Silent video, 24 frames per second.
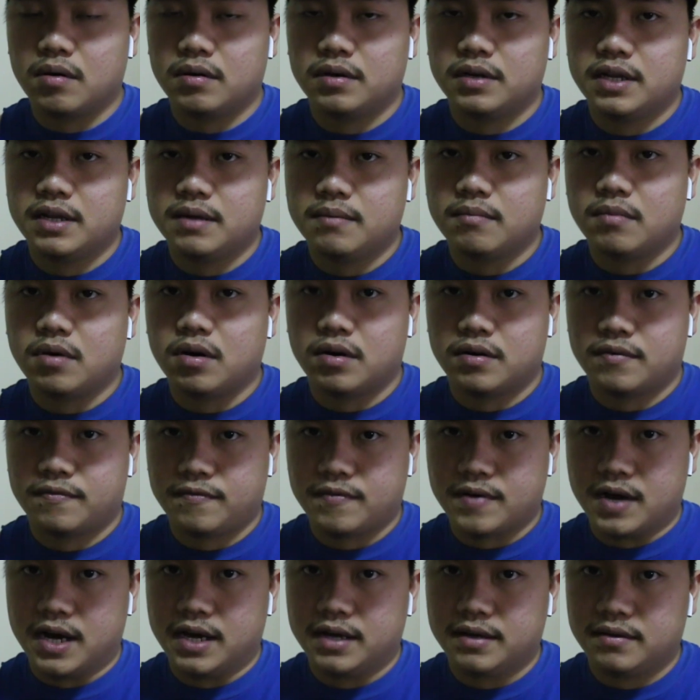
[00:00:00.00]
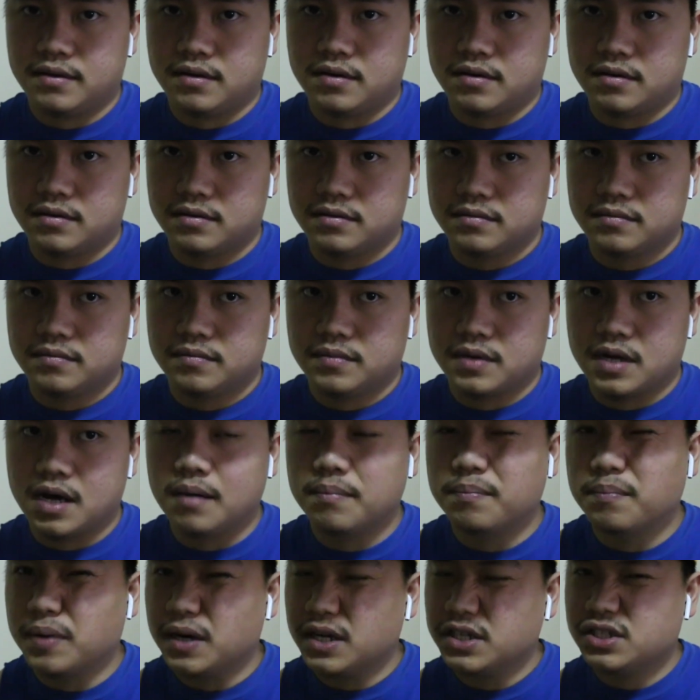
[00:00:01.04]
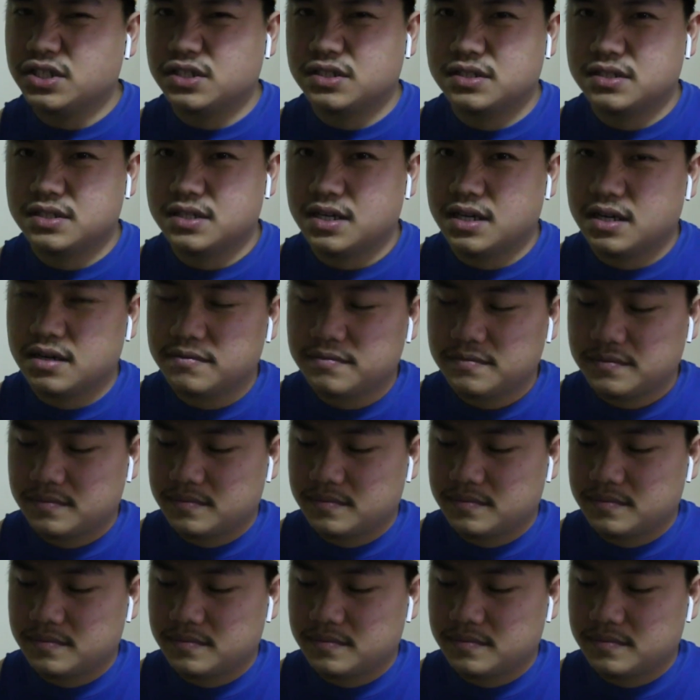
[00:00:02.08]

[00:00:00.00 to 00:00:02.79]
they modify a bunch of stuff,